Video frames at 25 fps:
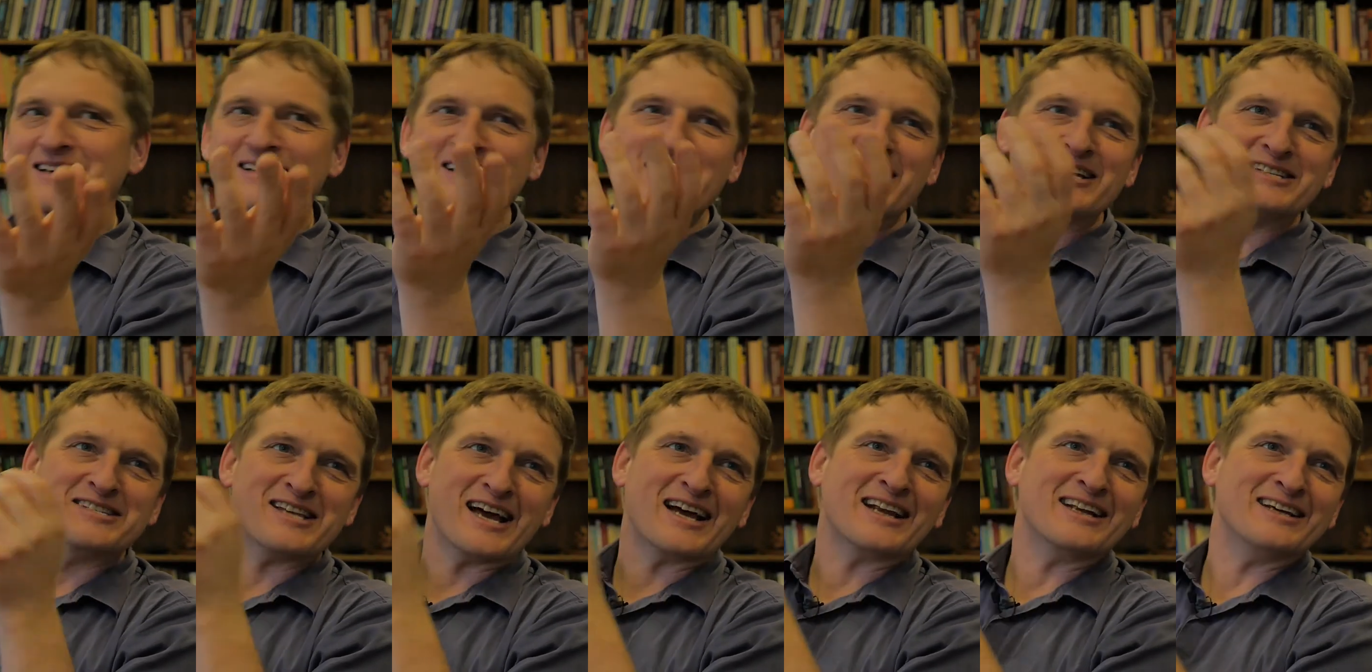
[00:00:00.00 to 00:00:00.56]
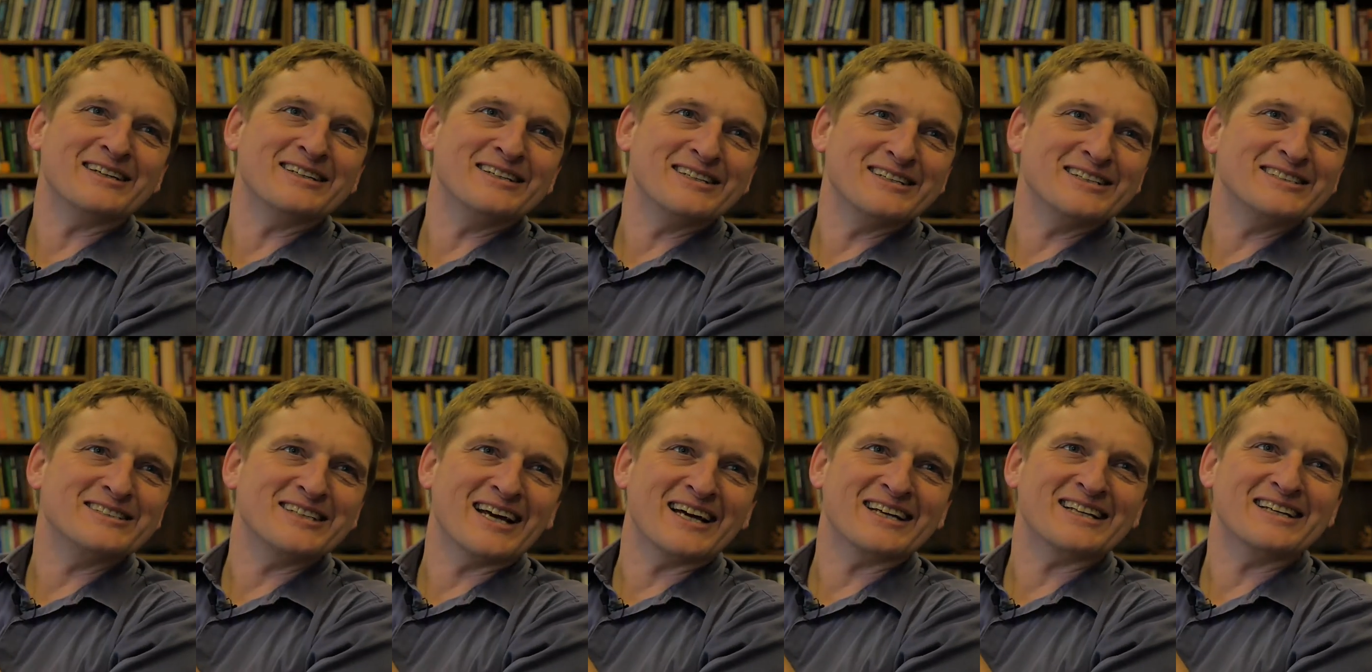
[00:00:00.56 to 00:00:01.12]
Exactly,
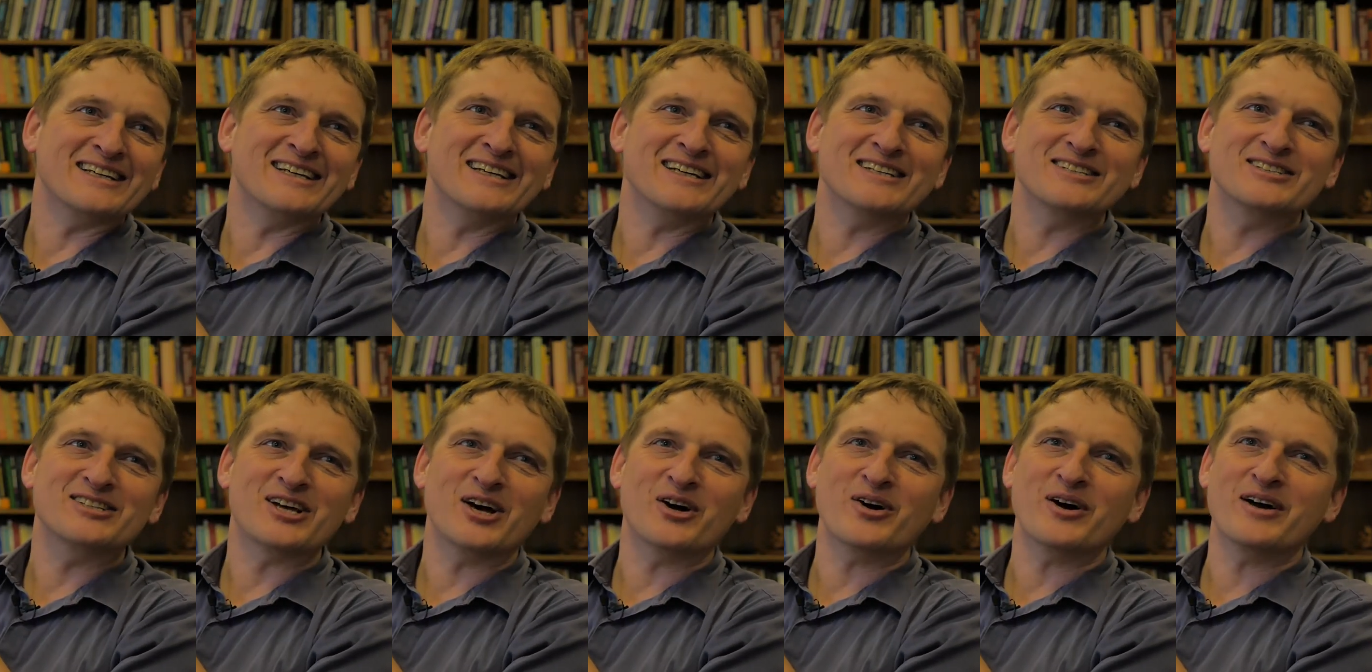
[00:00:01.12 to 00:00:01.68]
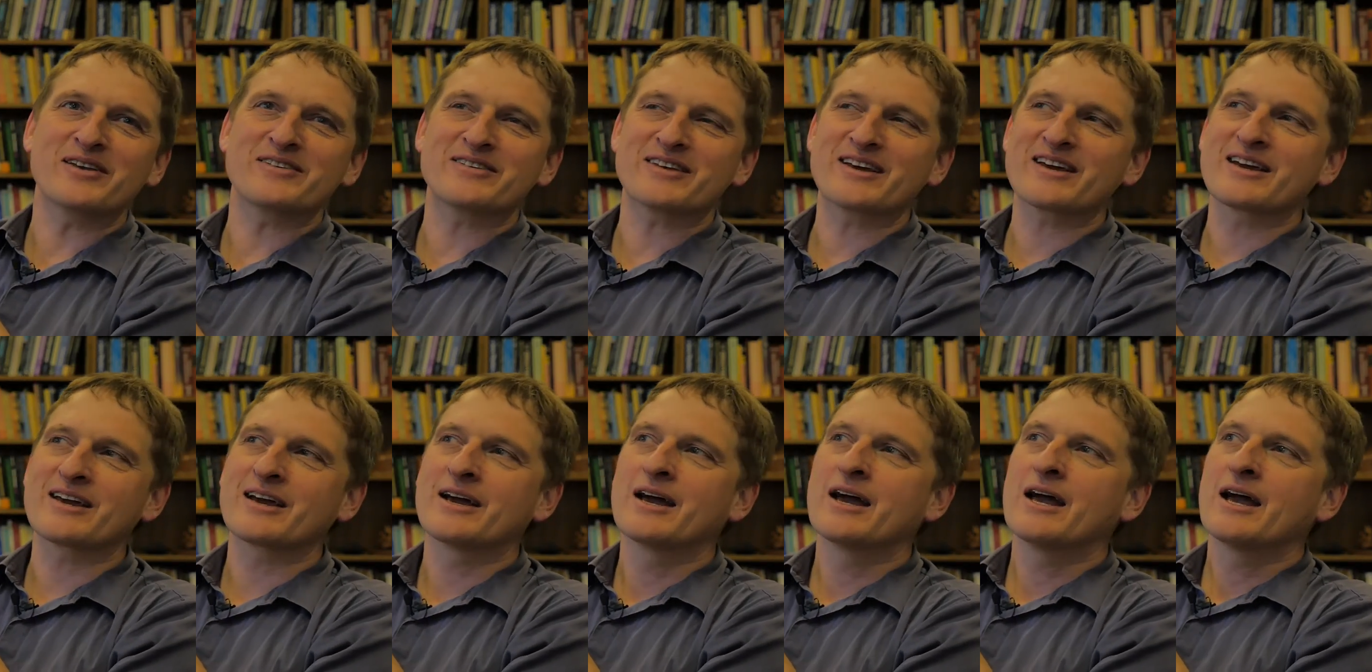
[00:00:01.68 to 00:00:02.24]
exactly. And so I
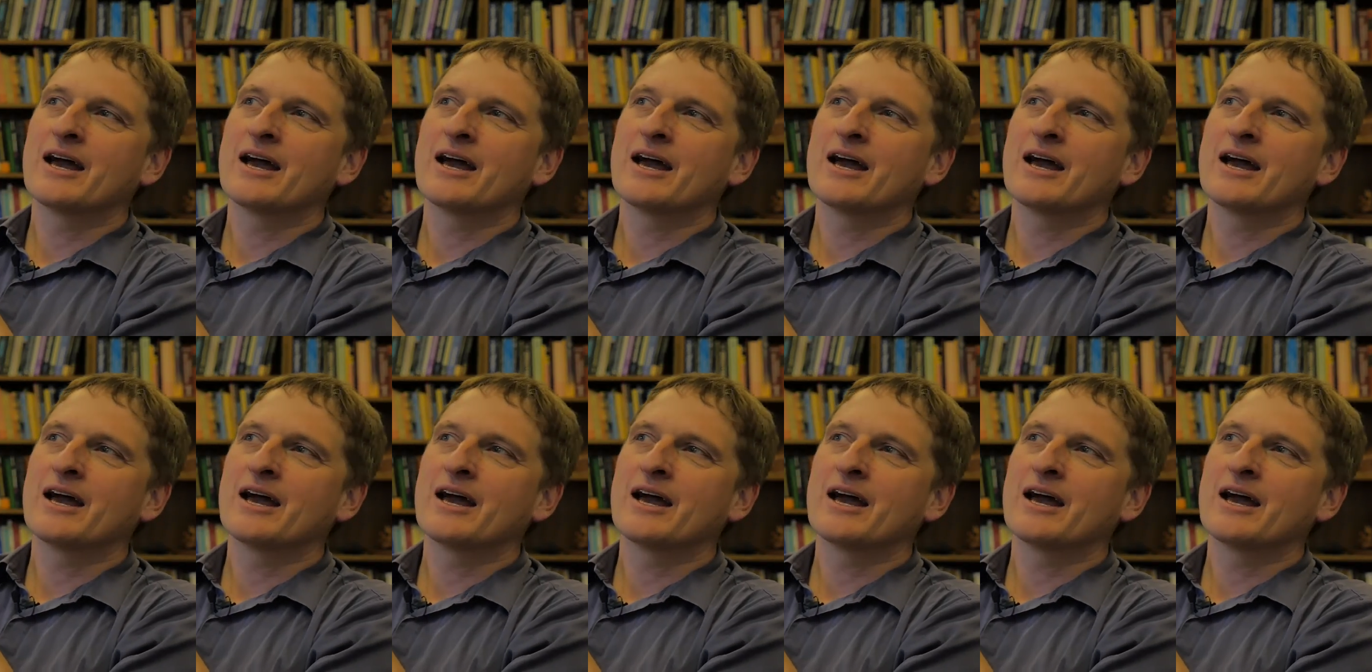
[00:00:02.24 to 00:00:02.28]
think